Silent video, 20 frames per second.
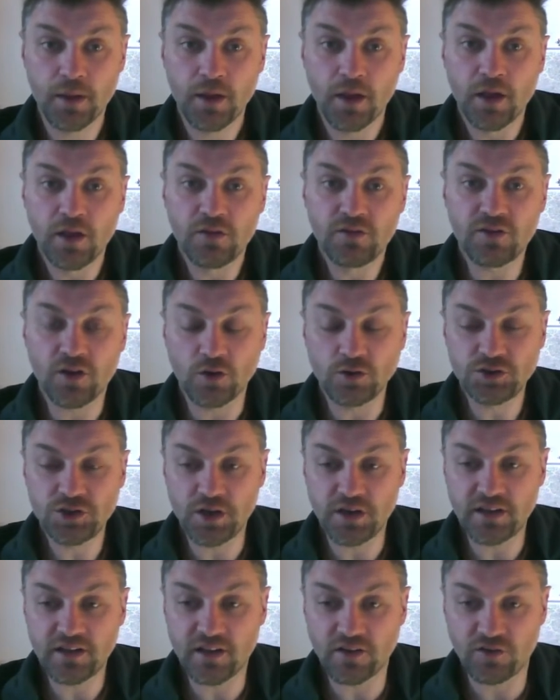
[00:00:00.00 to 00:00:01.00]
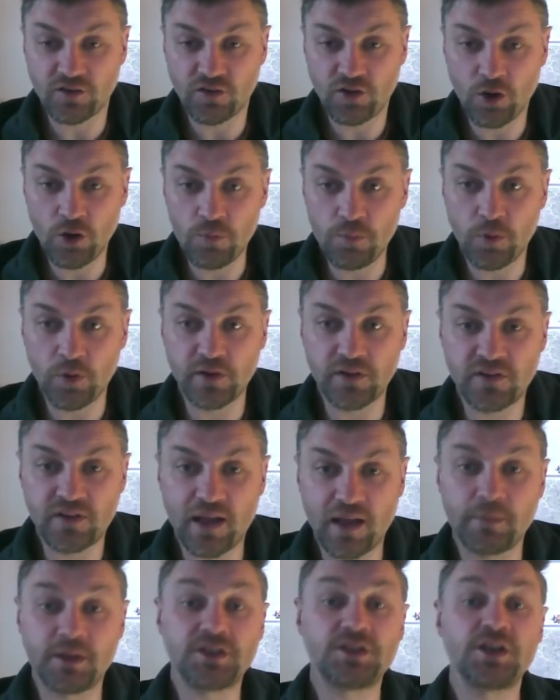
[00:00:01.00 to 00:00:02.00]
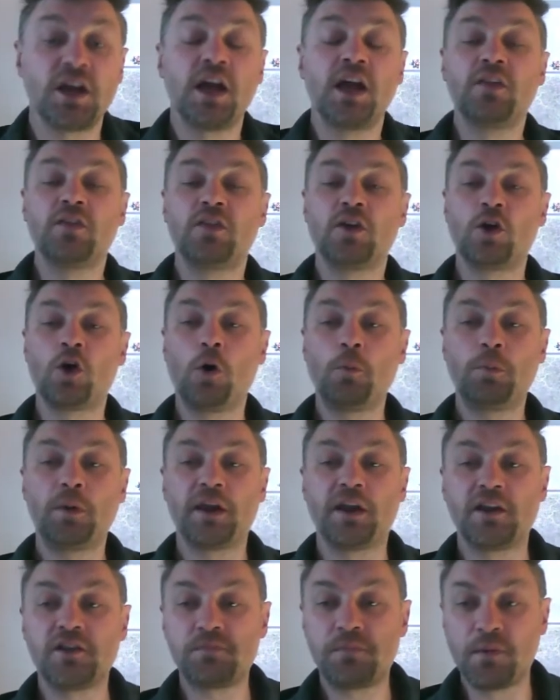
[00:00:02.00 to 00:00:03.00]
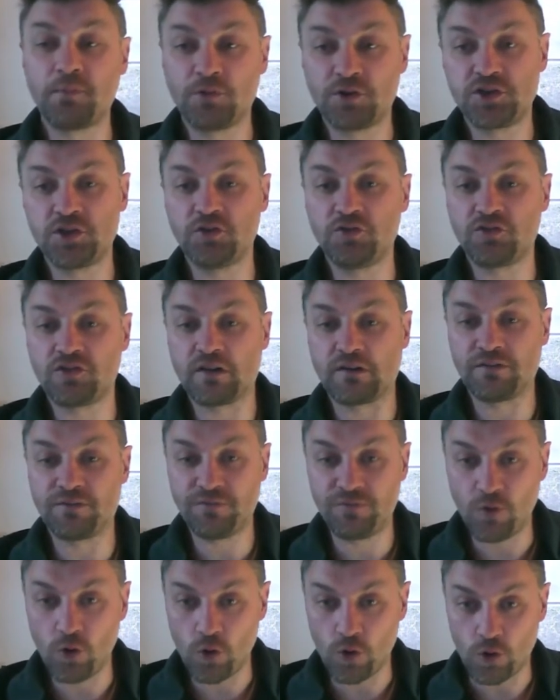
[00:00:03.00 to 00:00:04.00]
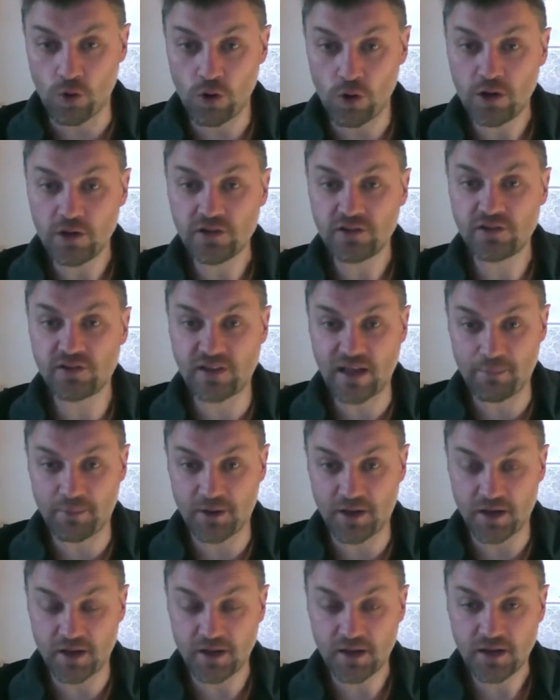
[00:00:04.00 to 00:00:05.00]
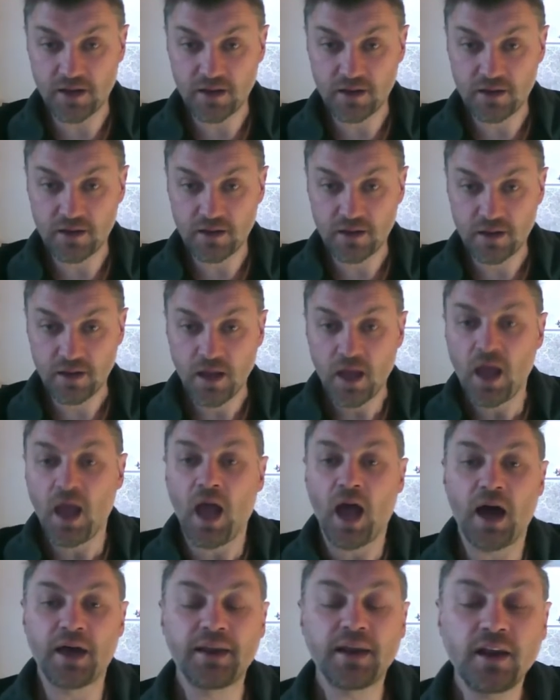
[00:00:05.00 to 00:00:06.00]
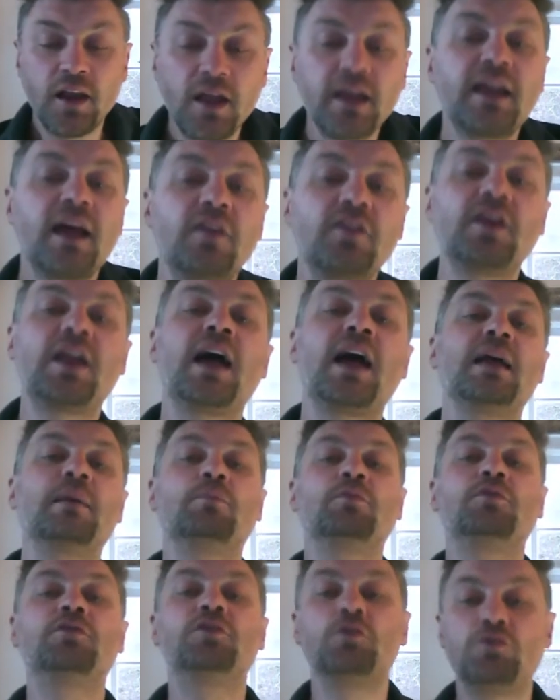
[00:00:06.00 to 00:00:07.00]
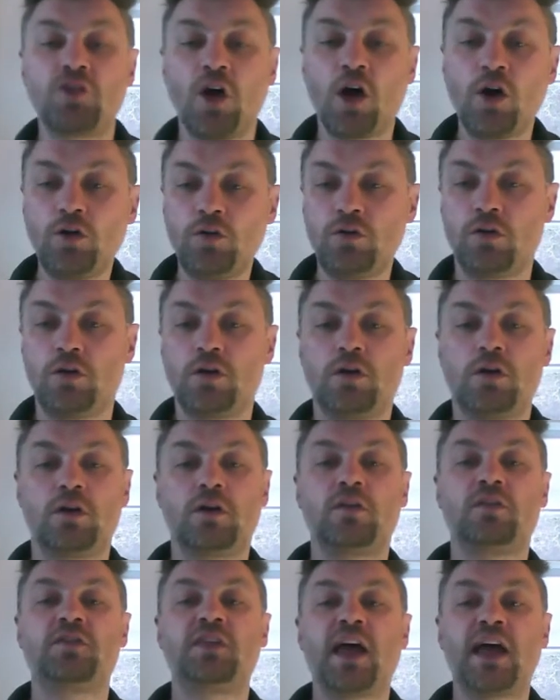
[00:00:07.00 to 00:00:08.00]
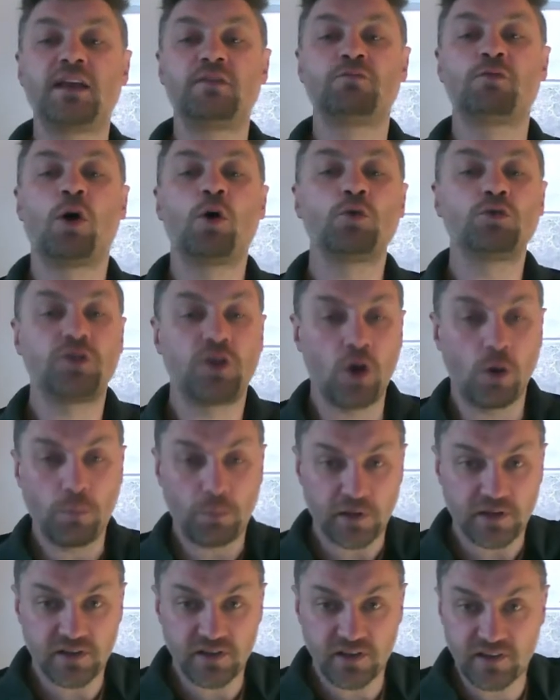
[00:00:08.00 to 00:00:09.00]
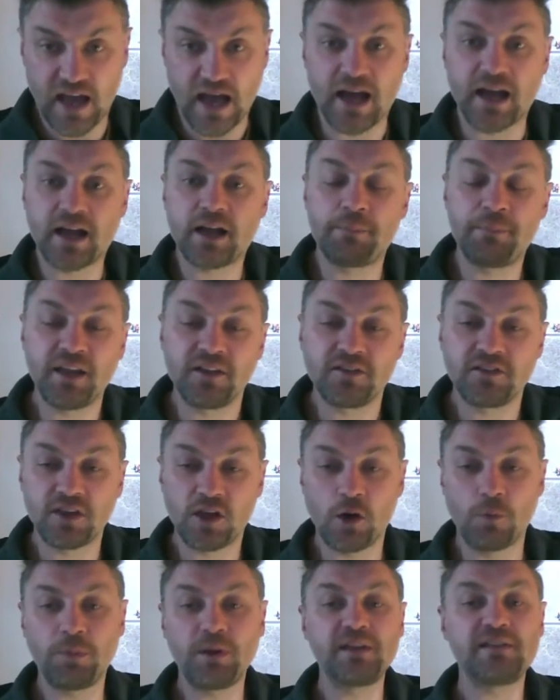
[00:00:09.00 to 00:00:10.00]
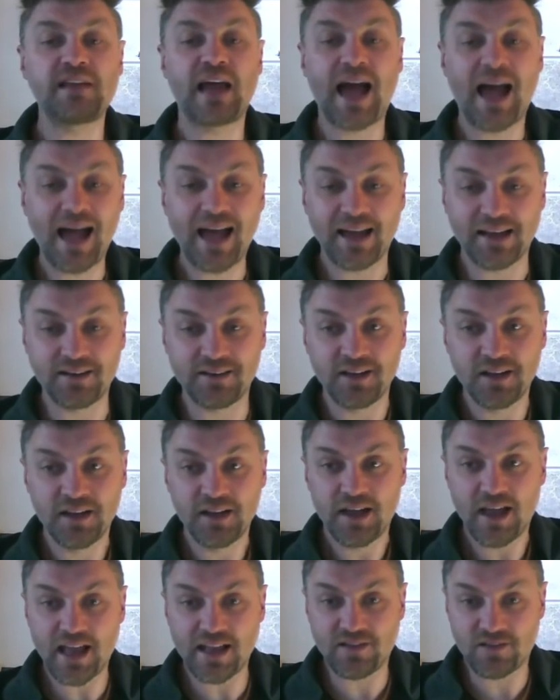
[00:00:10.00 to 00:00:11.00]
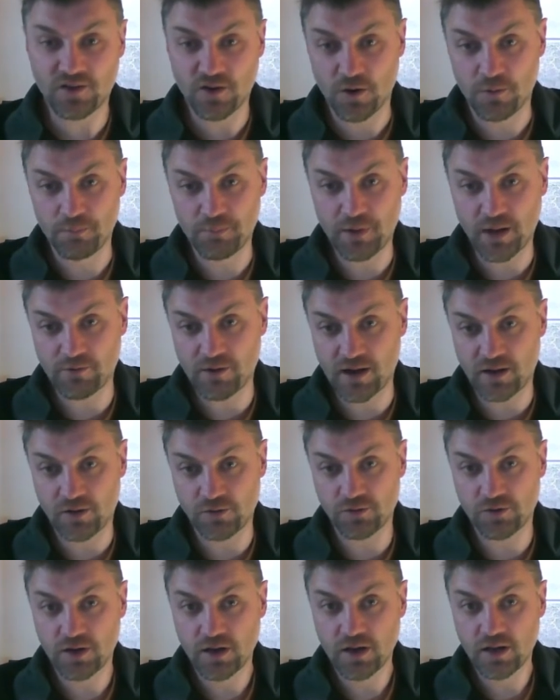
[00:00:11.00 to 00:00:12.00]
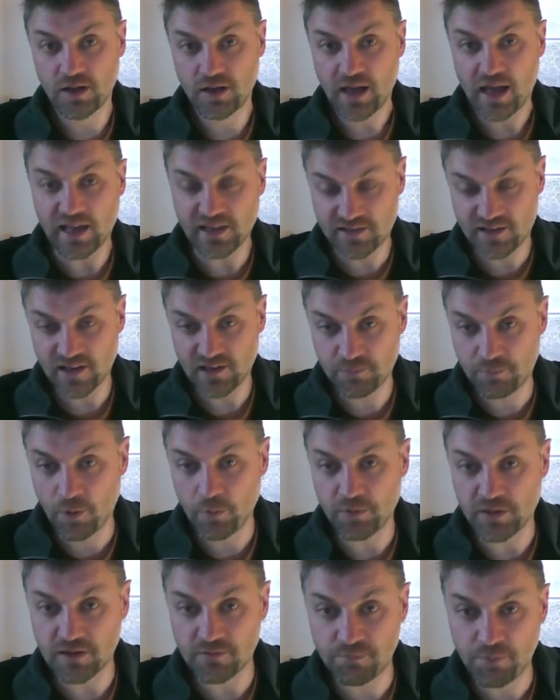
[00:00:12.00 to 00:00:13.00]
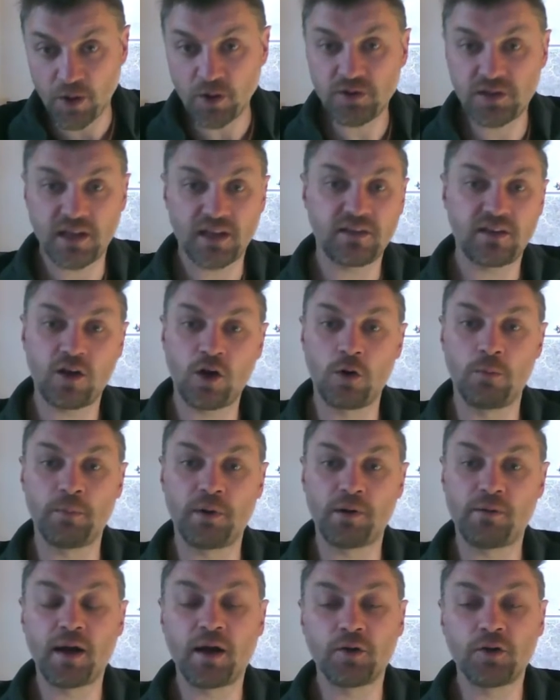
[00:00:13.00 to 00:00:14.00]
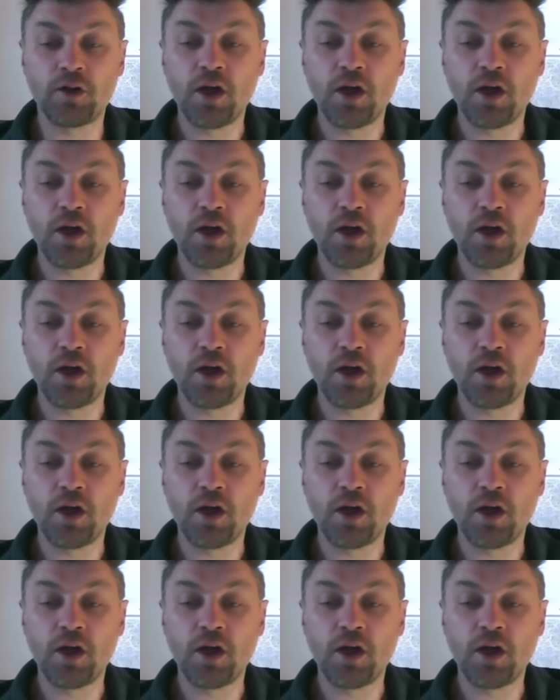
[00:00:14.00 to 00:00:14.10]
So she only does 2 points damage. The goblin has been reduced to 4 stamina. And unlike other games, you don't then roll the goblin's attack because the goblin's had its combat round, as has Bobby. They've both had the combat round.